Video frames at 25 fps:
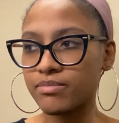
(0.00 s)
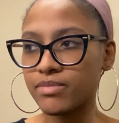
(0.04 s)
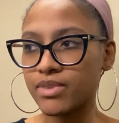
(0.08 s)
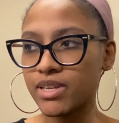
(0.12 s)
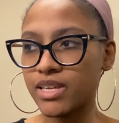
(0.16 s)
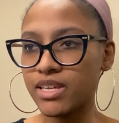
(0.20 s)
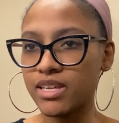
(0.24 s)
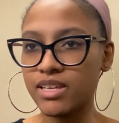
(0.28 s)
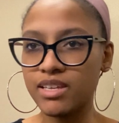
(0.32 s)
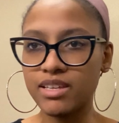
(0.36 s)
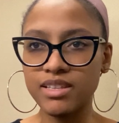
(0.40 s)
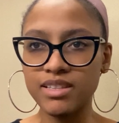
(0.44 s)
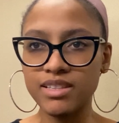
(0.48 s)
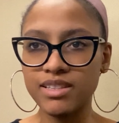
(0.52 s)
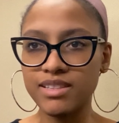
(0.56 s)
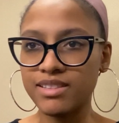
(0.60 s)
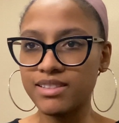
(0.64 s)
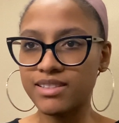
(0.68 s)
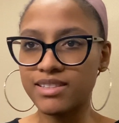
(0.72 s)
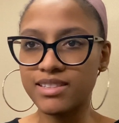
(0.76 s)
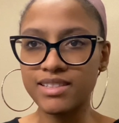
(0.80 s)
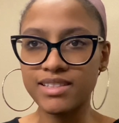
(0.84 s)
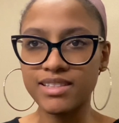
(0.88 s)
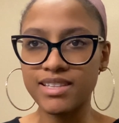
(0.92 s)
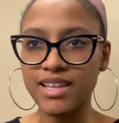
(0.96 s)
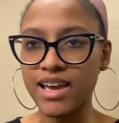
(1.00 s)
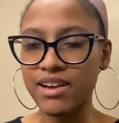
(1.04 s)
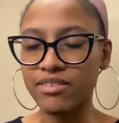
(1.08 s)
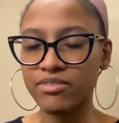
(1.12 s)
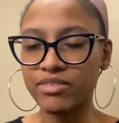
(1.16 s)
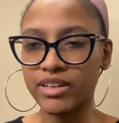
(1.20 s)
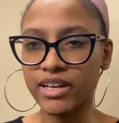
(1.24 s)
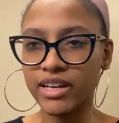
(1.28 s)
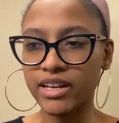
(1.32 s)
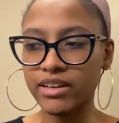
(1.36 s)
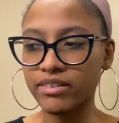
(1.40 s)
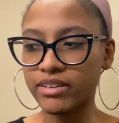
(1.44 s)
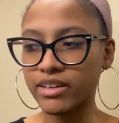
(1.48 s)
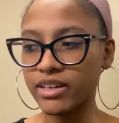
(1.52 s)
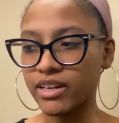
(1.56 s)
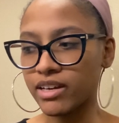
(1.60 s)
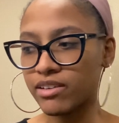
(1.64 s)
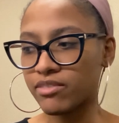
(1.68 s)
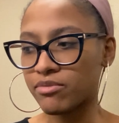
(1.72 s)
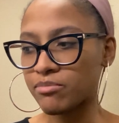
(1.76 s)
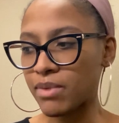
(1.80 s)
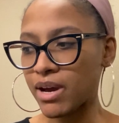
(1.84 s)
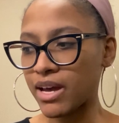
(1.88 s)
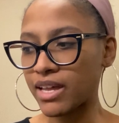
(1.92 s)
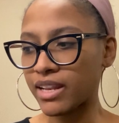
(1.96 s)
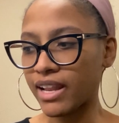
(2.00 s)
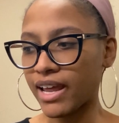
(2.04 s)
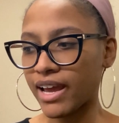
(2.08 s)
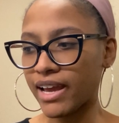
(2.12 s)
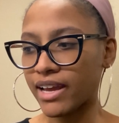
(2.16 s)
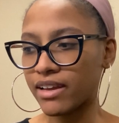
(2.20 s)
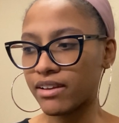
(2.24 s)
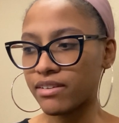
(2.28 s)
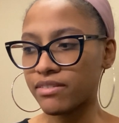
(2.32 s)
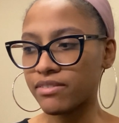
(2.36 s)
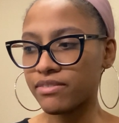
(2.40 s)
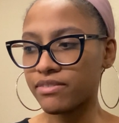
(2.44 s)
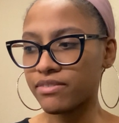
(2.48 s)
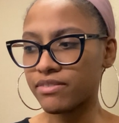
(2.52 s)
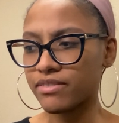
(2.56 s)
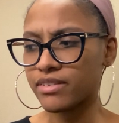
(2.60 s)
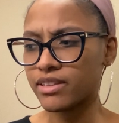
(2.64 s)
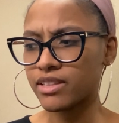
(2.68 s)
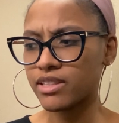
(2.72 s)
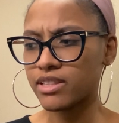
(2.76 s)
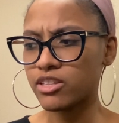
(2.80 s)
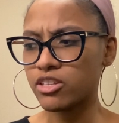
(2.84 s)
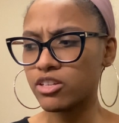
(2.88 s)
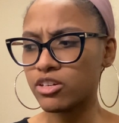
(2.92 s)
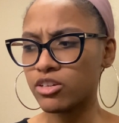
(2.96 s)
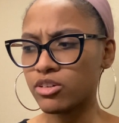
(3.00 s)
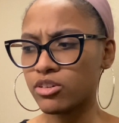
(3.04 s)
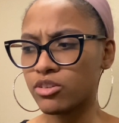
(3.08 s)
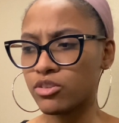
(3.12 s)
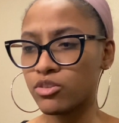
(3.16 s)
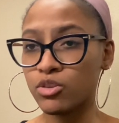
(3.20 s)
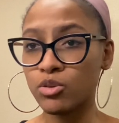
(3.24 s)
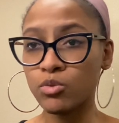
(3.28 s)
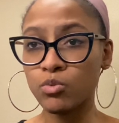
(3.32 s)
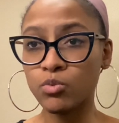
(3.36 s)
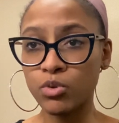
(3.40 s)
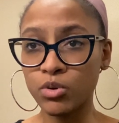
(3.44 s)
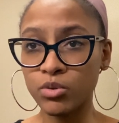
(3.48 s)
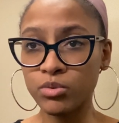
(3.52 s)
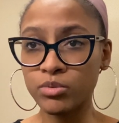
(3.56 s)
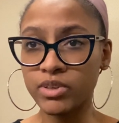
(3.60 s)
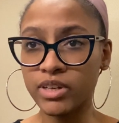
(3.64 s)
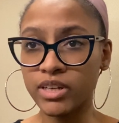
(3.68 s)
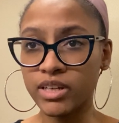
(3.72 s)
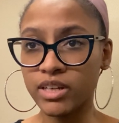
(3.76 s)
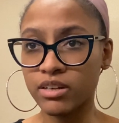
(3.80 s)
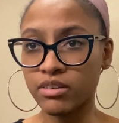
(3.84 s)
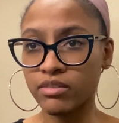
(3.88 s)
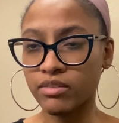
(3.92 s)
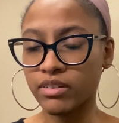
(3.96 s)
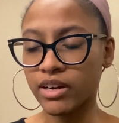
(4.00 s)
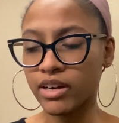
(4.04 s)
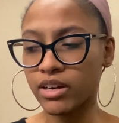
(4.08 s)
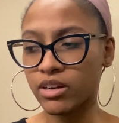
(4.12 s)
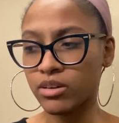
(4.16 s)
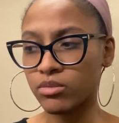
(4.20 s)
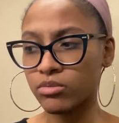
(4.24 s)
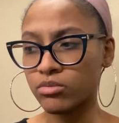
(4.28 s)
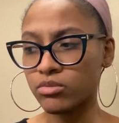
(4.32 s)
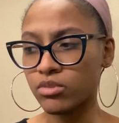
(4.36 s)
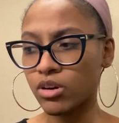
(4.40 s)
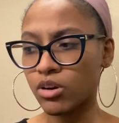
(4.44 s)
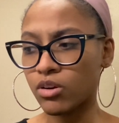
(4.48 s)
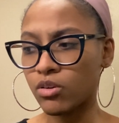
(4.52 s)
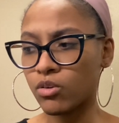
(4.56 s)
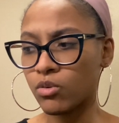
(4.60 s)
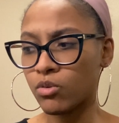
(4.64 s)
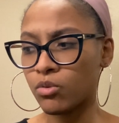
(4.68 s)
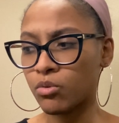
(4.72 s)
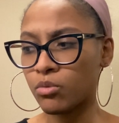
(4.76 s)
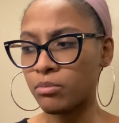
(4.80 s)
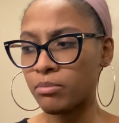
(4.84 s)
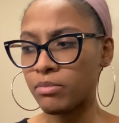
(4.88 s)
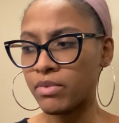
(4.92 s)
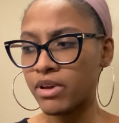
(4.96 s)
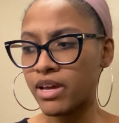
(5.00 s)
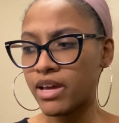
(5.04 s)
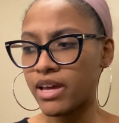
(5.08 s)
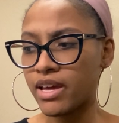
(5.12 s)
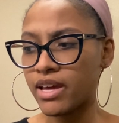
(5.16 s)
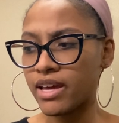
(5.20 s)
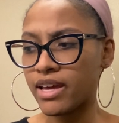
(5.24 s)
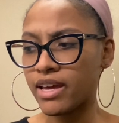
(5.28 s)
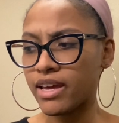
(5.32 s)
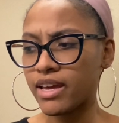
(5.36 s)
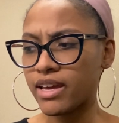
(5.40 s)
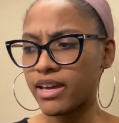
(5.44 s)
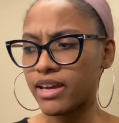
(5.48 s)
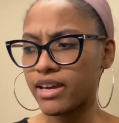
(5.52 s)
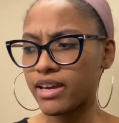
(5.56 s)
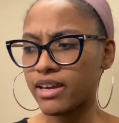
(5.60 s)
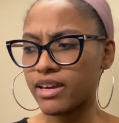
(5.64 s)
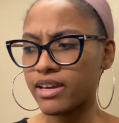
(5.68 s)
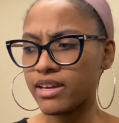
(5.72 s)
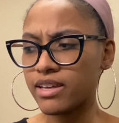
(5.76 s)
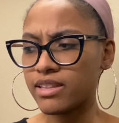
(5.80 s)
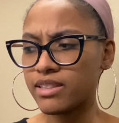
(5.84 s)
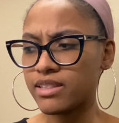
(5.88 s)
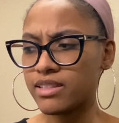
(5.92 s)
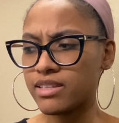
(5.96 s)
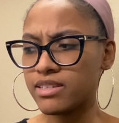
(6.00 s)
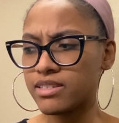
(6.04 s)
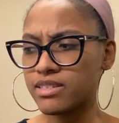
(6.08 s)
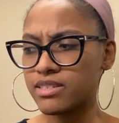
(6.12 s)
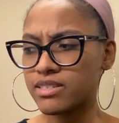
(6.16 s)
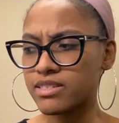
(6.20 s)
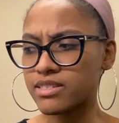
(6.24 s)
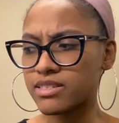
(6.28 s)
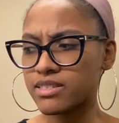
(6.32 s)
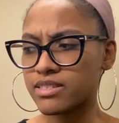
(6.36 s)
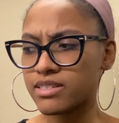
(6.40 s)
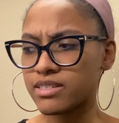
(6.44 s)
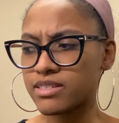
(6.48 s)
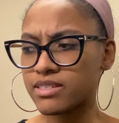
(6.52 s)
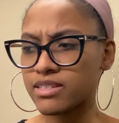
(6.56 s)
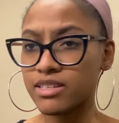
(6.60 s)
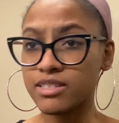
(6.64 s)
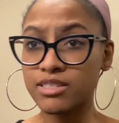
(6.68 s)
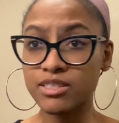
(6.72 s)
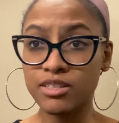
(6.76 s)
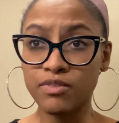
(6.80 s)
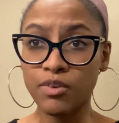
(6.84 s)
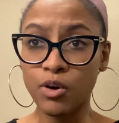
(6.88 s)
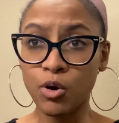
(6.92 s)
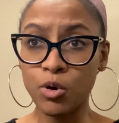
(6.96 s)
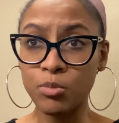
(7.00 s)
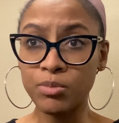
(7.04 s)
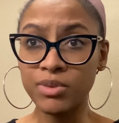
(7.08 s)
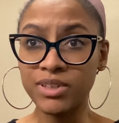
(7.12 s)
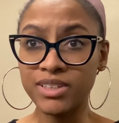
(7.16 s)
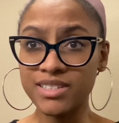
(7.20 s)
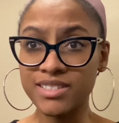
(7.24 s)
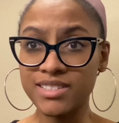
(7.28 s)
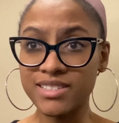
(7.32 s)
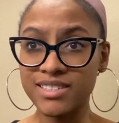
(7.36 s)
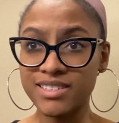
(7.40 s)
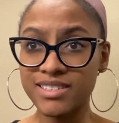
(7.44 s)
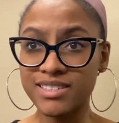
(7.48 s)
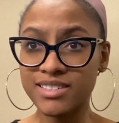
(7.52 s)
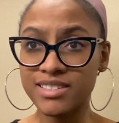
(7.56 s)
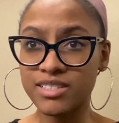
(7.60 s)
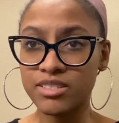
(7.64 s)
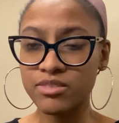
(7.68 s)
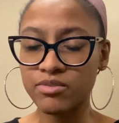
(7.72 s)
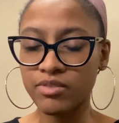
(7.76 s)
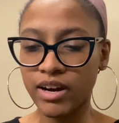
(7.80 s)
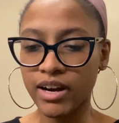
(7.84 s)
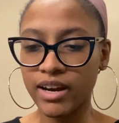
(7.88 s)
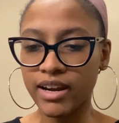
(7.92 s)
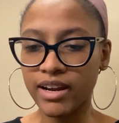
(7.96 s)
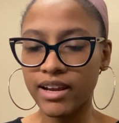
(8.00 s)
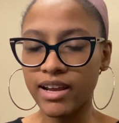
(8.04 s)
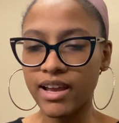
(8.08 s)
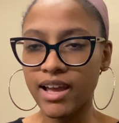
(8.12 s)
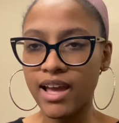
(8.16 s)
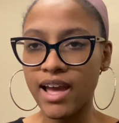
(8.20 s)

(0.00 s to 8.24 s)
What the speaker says: in every area of my life, the wounding around home and this sense of homelessness, right?